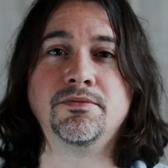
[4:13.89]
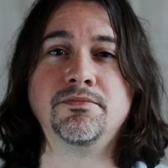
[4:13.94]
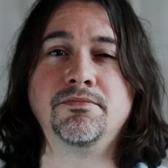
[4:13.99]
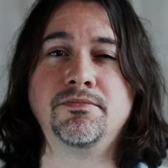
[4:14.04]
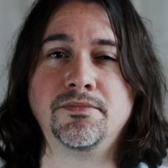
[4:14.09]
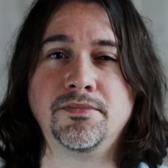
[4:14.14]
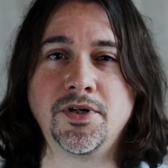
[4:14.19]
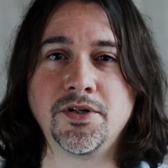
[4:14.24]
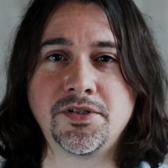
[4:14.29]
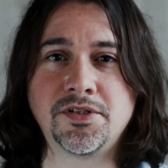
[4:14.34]

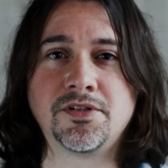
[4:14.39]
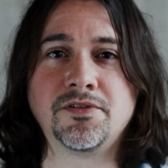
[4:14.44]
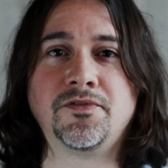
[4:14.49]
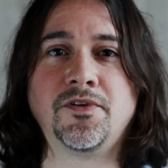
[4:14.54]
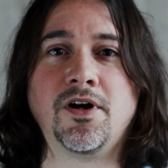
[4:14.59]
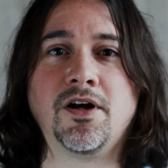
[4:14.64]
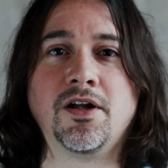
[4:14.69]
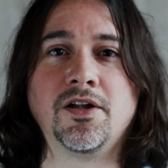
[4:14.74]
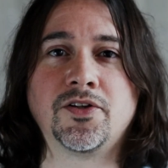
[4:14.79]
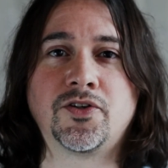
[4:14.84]
Most of
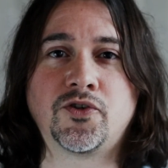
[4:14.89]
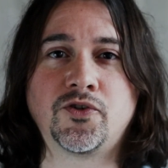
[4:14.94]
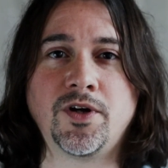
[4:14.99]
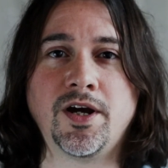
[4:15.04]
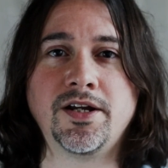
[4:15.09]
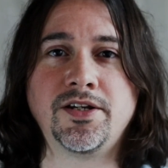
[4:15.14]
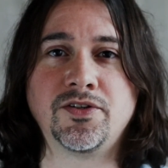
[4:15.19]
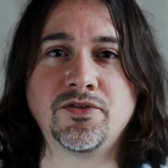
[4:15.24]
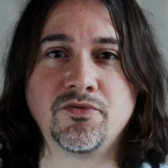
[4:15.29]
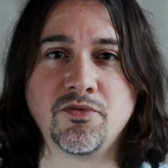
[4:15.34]
all,
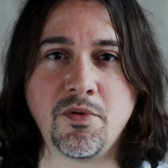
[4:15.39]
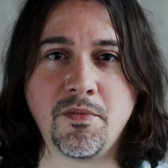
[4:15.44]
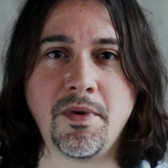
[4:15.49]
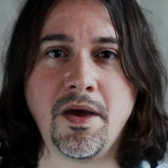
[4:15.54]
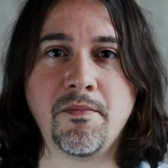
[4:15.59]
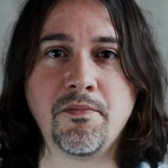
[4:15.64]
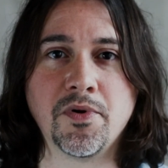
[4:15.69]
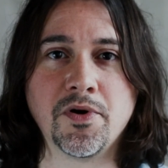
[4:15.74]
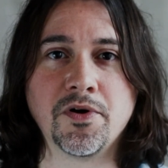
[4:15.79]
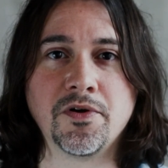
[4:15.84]
try to
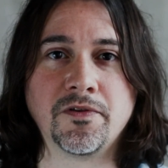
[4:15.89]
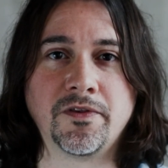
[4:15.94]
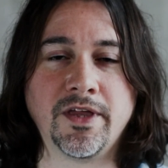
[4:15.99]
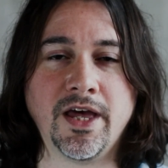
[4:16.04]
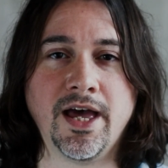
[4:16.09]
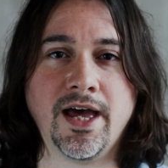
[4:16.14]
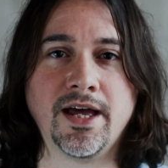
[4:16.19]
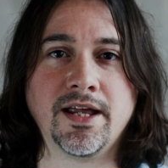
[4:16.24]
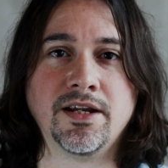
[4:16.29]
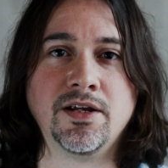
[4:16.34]
remember
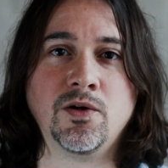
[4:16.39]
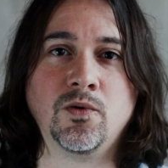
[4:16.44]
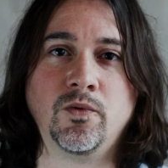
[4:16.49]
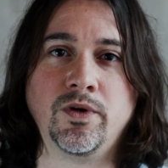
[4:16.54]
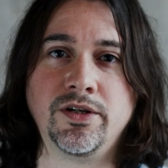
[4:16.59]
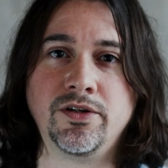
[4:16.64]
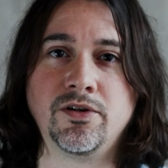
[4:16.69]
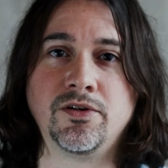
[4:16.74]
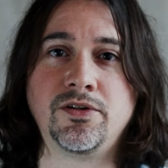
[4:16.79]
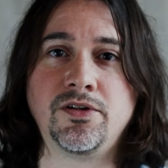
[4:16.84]
that
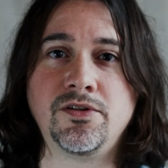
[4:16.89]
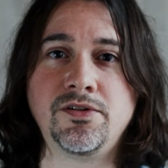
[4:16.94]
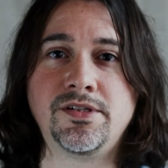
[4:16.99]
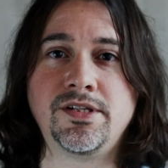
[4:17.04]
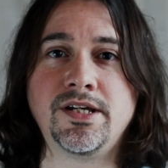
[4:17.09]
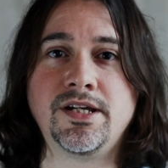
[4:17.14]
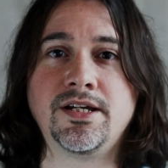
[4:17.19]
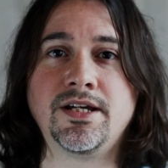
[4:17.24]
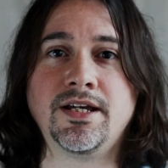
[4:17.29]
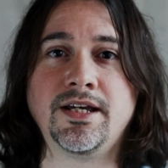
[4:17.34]
when you're
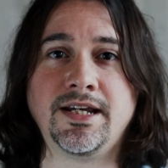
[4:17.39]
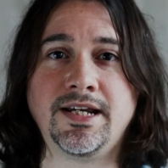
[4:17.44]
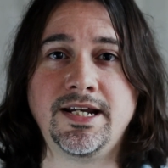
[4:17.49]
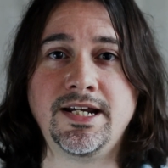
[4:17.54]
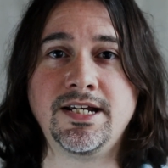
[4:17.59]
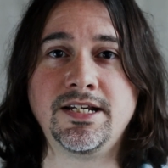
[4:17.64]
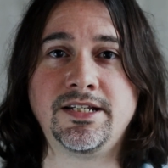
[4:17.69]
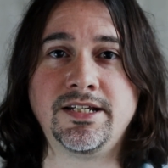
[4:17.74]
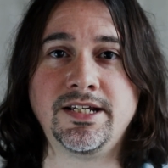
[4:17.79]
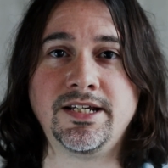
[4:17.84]
using
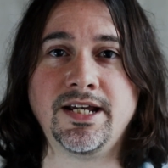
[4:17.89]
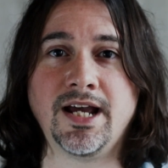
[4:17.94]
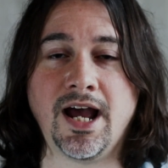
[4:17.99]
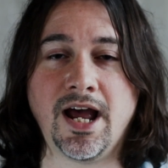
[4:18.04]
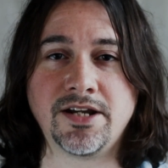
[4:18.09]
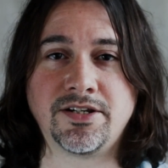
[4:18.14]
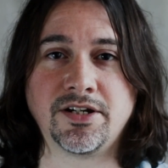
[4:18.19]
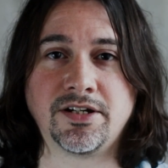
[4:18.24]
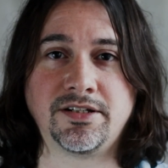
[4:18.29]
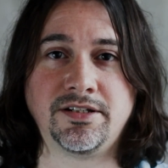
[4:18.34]
ed
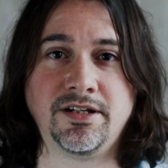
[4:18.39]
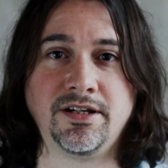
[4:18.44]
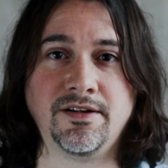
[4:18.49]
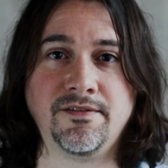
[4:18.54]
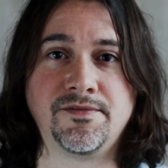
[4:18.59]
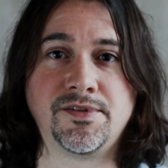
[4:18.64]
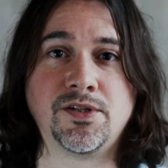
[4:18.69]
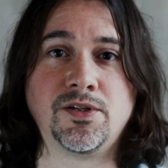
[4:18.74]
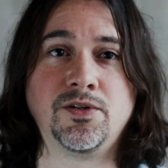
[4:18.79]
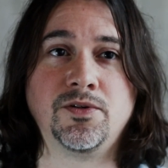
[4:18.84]

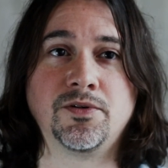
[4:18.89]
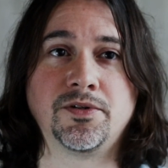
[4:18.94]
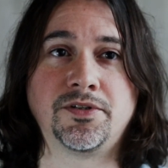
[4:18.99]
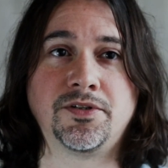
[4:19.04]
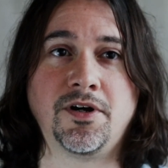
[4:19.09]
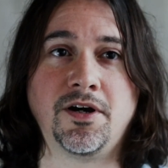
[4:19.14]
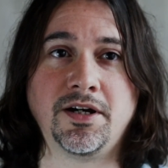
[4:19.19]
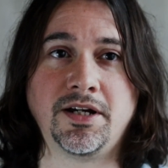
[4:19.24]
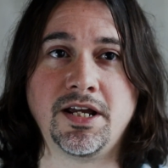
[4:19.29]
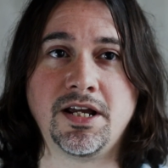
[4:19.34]
adjectives, you're
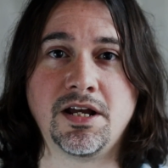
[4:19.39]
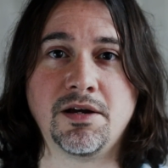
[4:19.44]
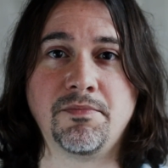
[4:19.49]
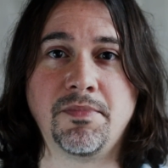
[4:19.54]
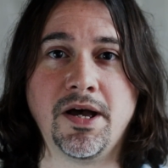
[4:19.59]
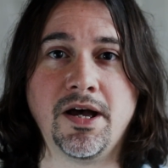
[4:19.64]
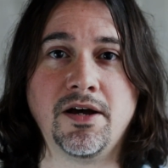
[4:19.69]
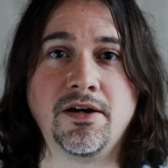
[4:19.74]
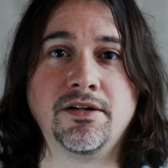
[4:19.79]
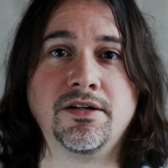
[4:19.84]
talking
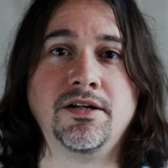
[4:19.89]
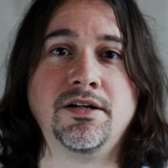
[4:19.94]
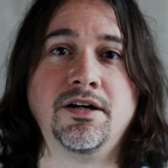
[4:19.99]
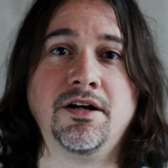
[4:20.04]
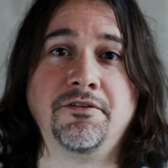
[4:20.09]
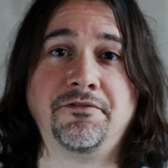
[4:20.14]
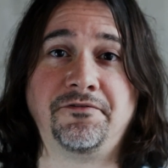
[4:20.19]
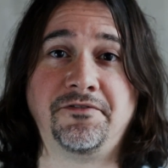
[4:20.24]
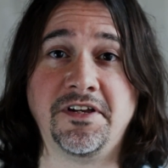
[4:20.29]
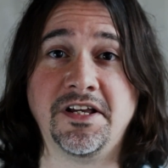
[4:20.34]
about
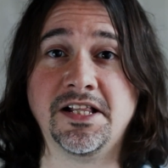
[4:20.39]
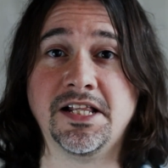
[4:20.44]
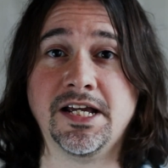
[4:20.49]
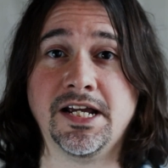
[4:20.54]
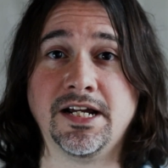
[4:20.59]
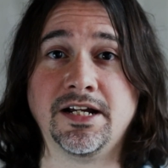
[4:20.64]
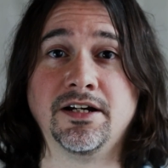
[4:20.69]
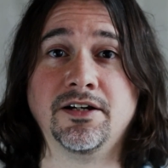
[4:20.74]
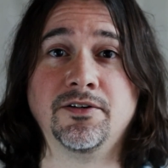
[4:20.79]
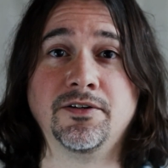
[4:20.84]
a
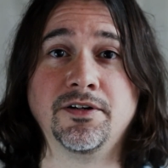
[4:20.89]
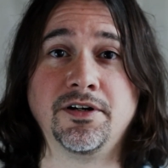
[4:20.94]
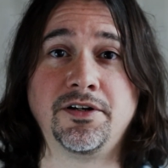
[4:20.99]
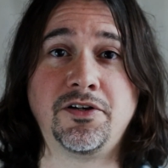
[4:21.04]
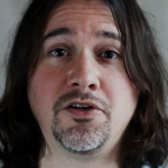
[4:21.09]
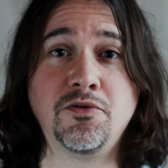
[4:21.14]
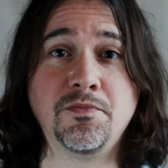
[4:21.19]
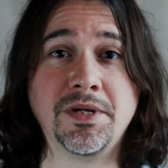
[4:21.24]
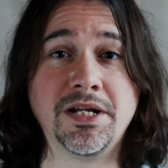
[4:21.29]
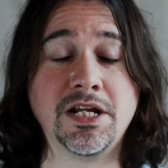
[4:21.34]
feeling or a
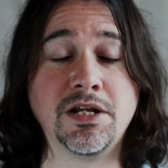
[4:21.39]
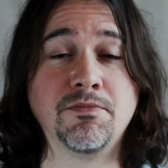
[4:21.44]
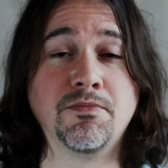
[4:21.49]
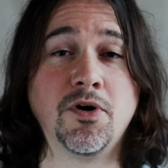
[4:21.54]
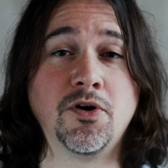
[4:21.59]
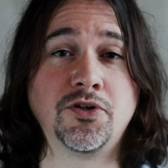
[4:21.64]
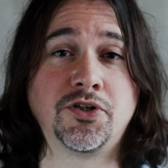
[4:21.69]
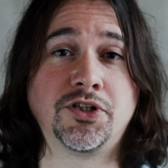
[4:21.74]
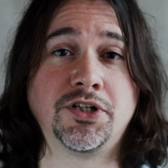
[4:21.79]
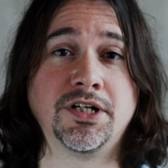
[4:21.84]
human
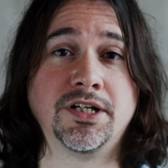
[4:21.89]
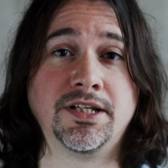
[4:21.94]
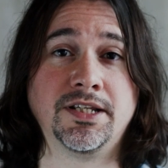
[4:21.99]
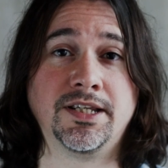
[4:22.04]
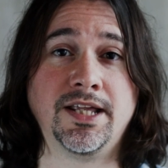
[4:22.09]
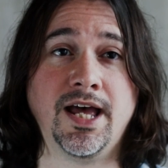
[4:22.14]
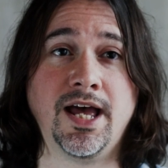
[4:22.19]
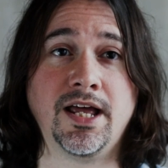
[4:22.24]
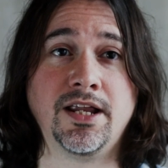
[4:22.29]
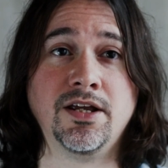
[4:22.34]
emotion
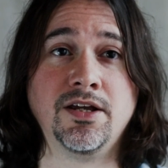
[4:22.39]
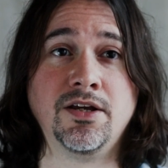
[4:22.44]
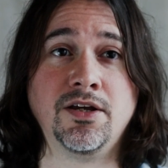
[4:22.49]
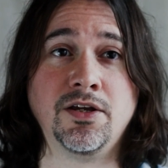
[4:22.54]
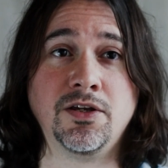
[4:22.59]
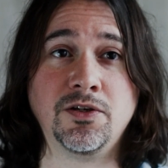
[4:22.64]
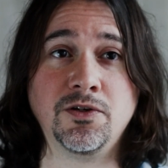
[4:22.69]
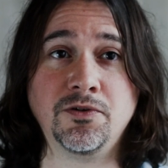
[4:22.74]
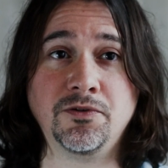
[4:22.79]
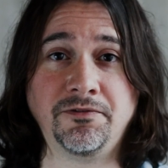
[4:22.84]
that
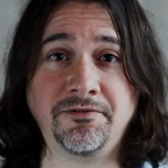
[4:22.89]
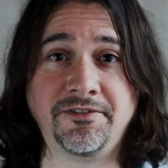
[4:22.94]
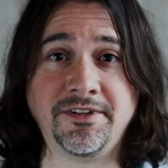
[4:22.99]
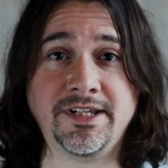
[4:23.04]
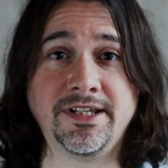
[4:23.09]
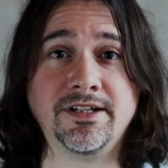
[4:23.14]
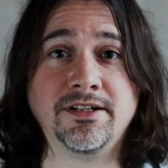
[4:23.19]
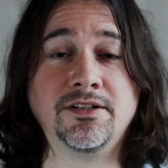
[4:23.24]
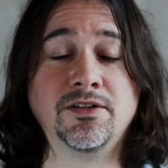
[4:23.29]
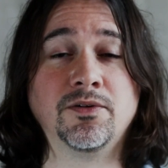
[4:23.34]
you
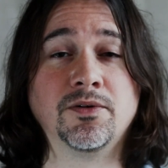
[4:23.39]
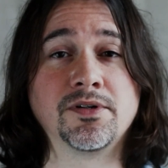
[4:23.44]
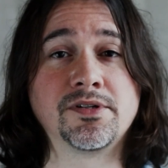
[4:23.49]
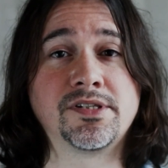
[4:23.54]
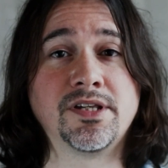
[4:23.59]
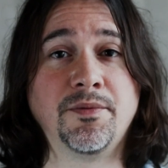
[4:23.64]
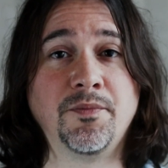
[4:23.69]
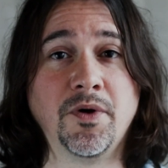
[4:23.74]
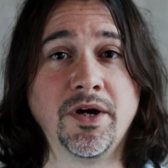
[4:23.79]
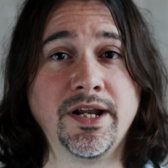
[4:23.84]
feel or
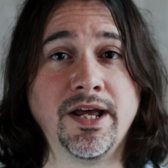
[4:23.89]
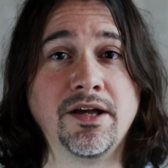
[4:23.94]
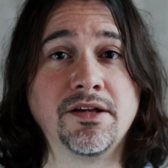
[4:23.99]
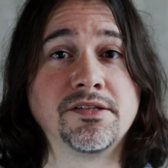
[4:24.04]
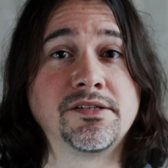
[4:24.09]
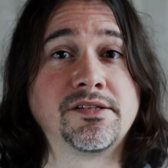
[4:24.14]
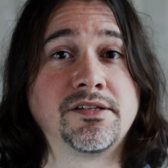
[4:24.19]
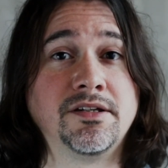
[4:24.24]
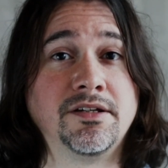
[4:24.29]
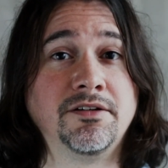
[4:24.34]
someone
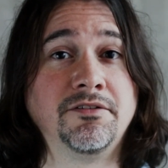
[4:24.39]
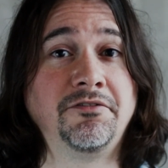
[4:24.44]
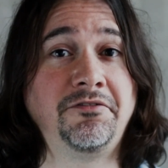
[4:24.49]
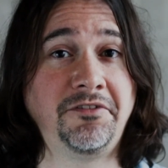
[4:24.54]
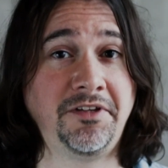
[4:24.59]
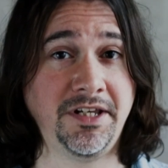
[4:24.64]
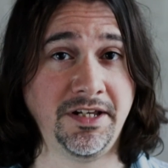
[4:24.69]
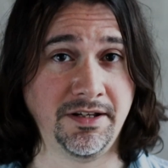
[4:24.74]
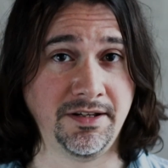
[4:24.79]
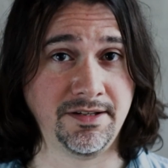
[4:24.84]
else
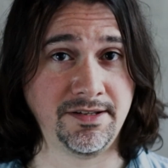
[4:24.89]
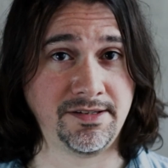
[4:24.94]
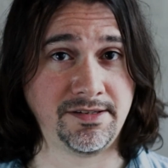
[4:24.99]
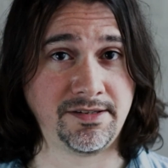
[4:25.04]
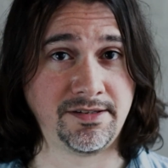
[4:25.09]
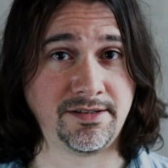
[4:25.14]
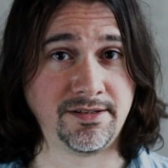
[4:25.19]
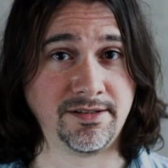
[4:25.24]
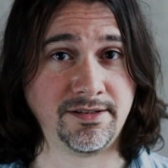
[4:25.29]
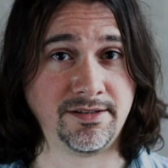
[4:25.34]
feels.